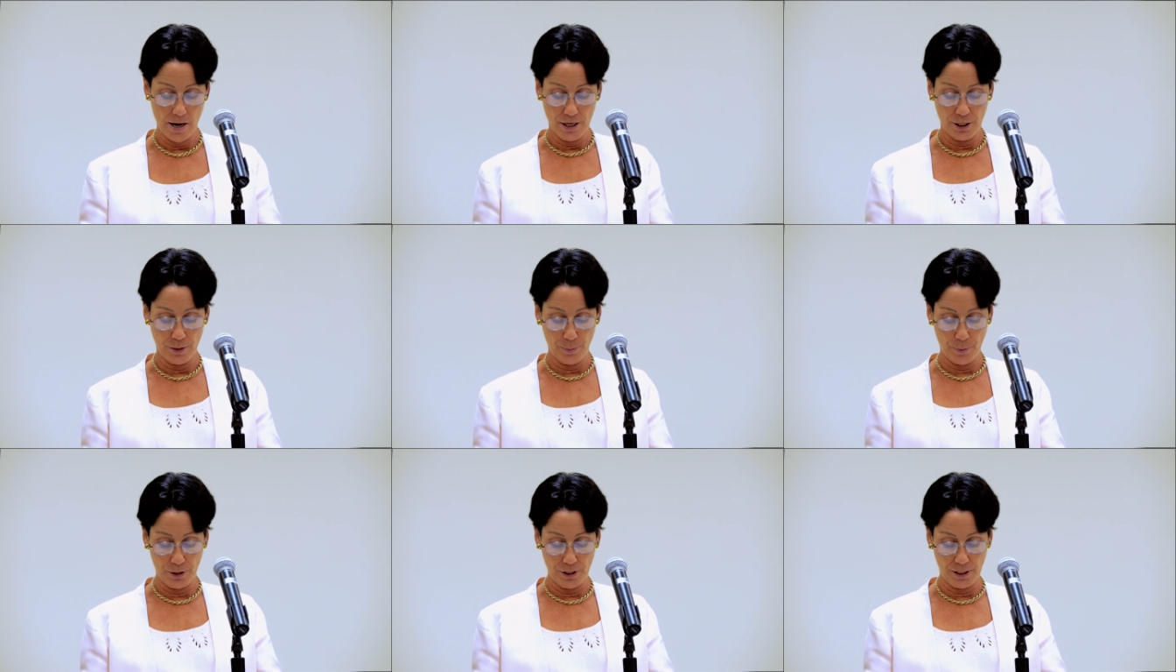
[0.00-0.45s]

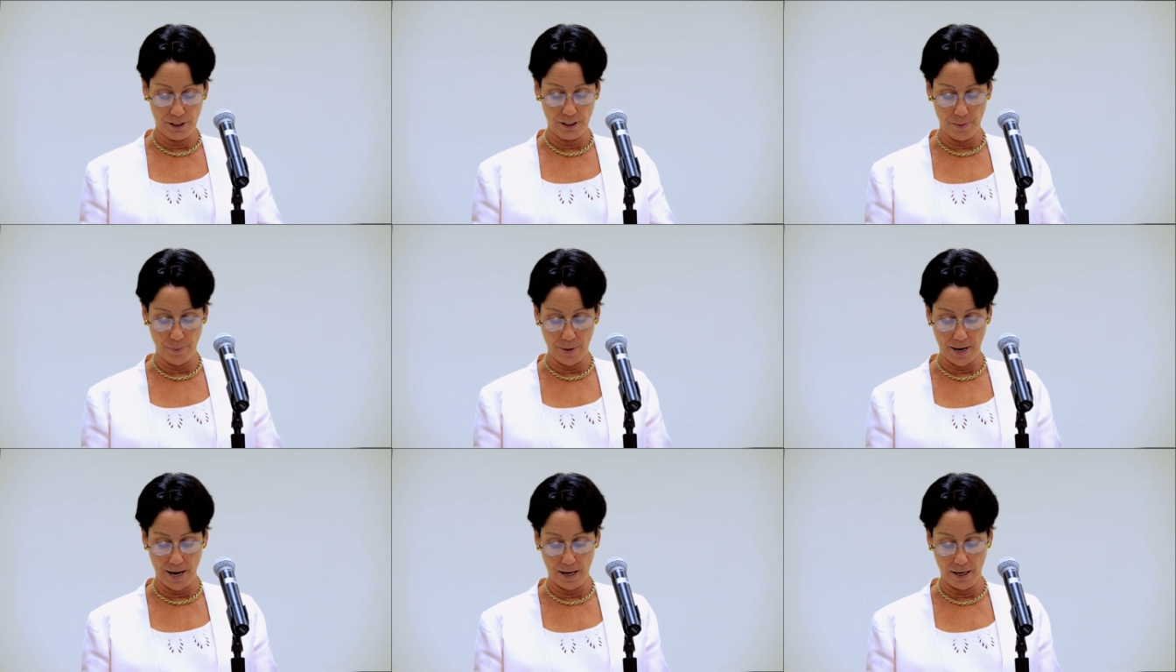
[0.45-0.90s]
to
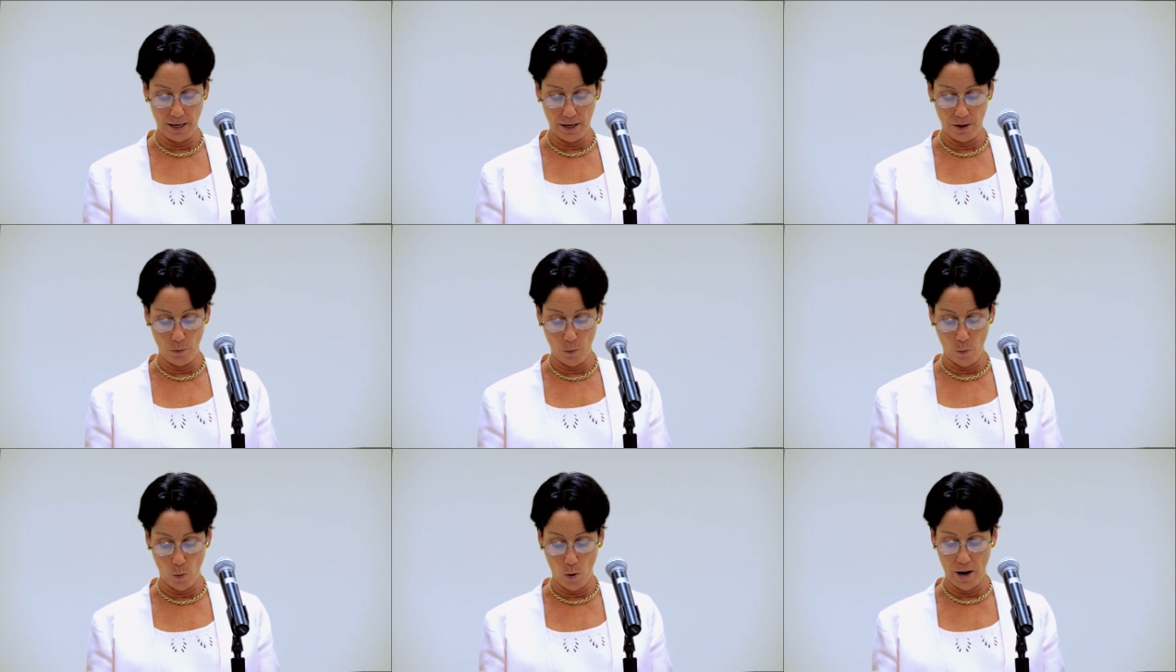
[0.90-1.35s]
participate
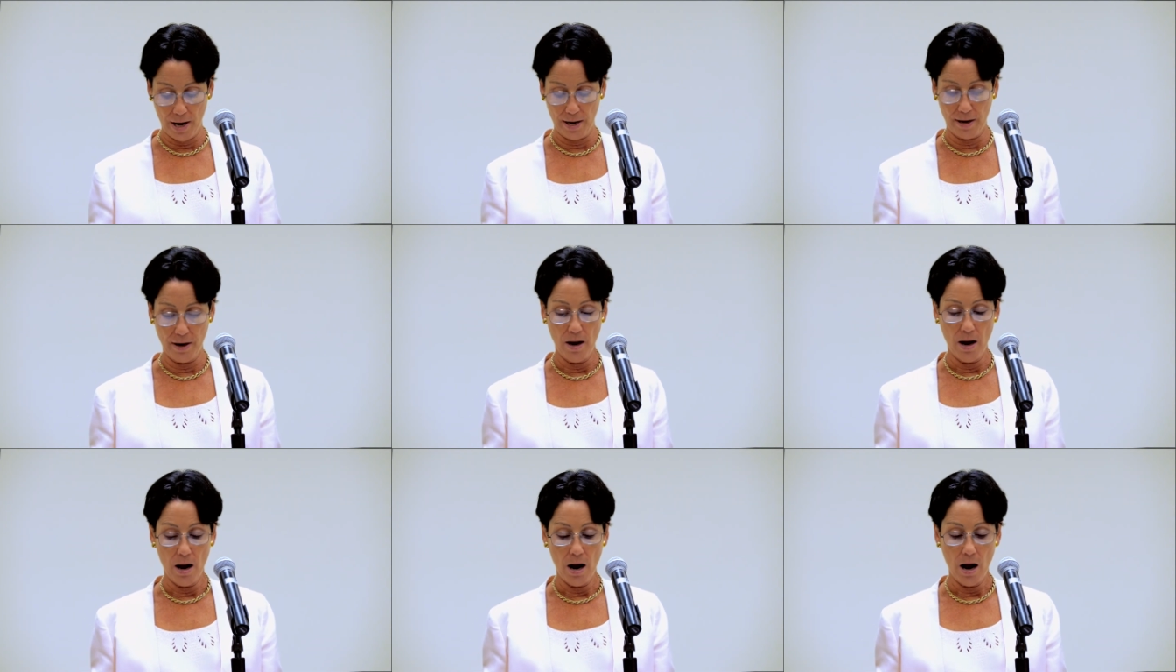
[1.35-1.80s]
in
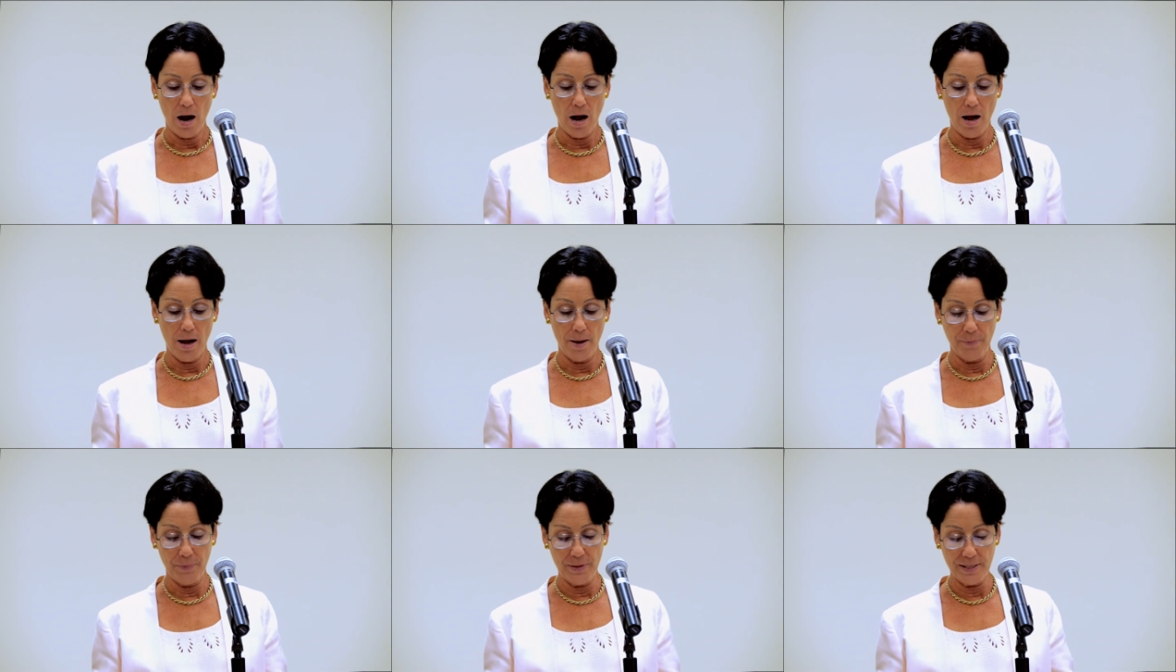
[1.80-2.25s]
what
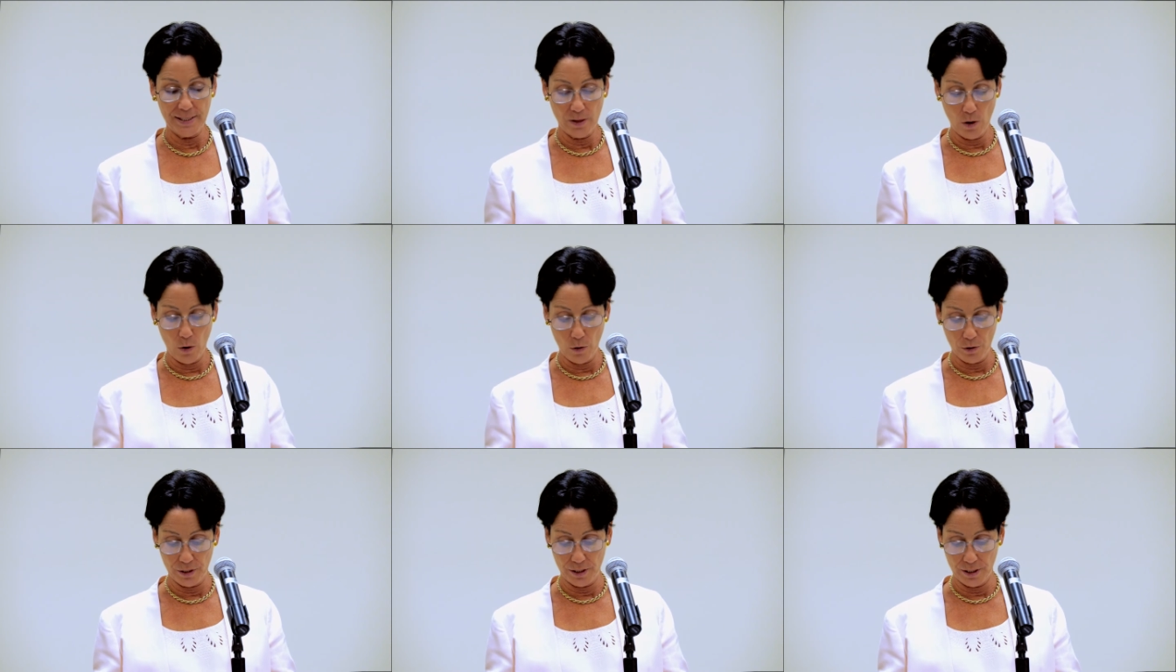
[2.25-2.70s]
this
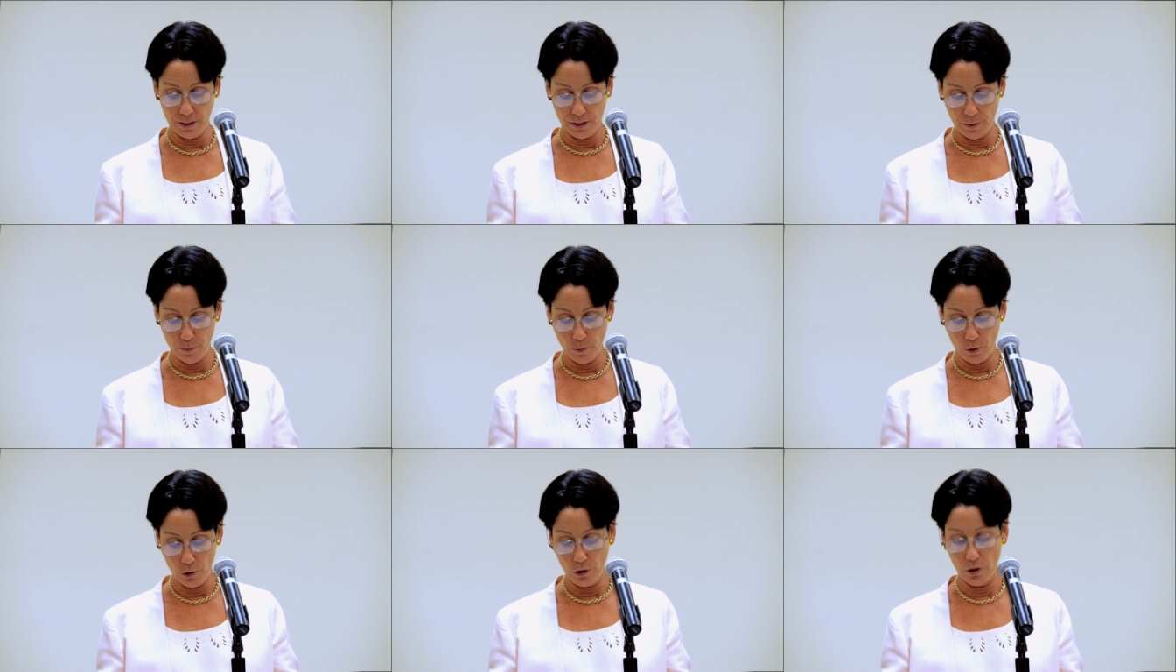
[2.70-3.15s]
whole
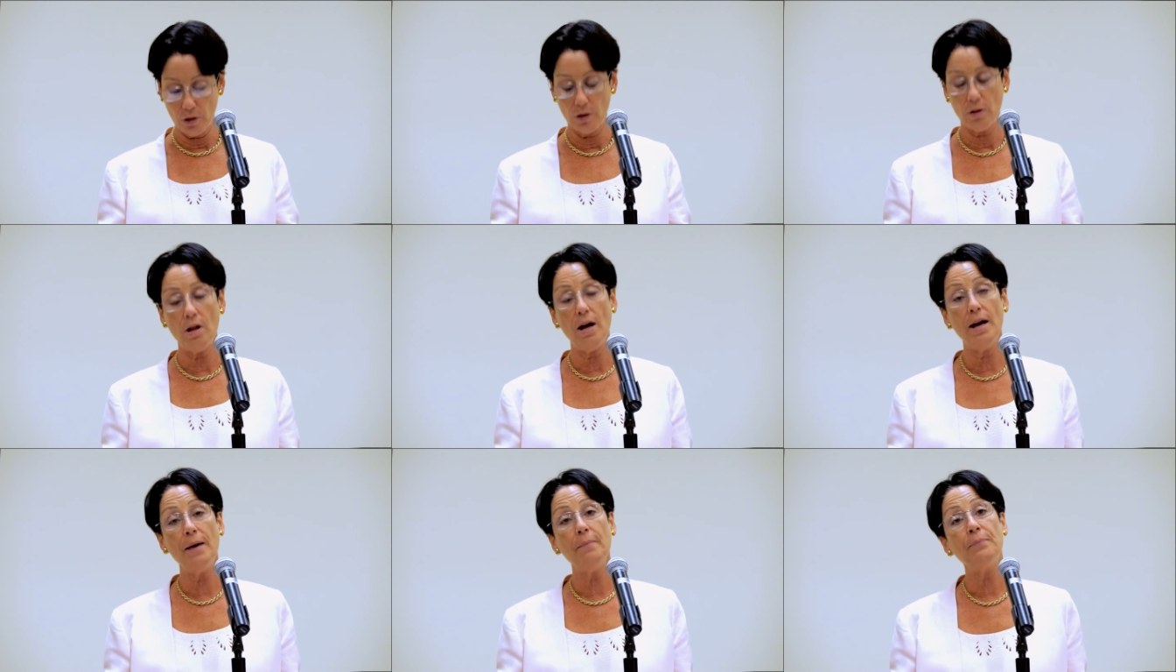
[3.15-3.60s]
system will look
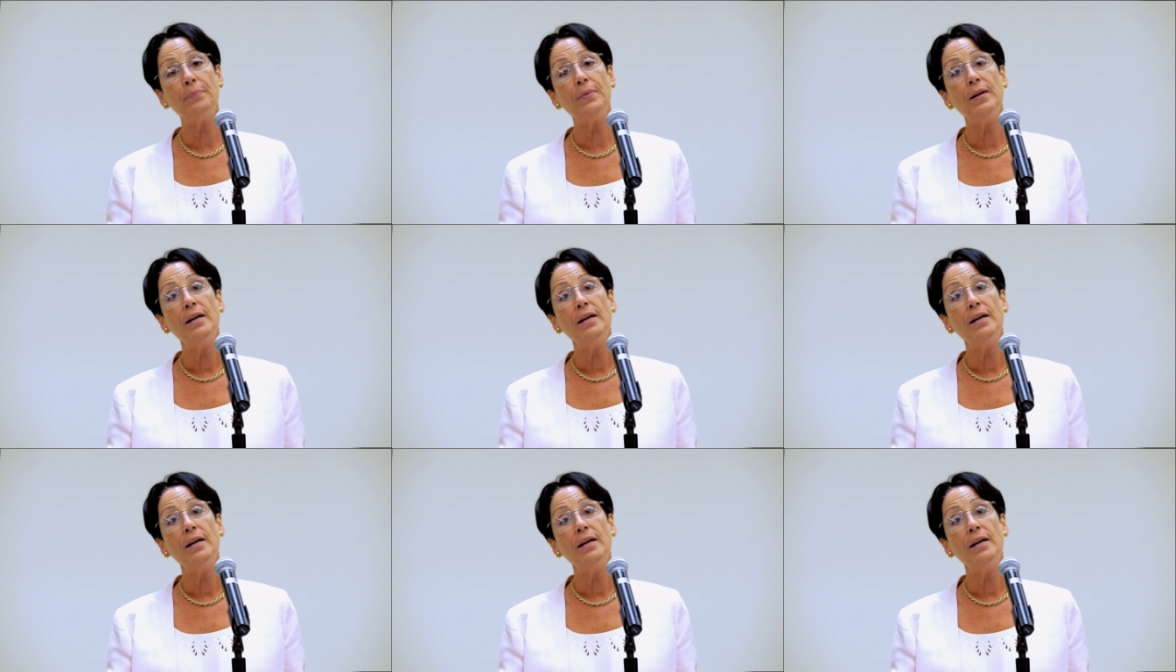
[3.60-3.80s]
like.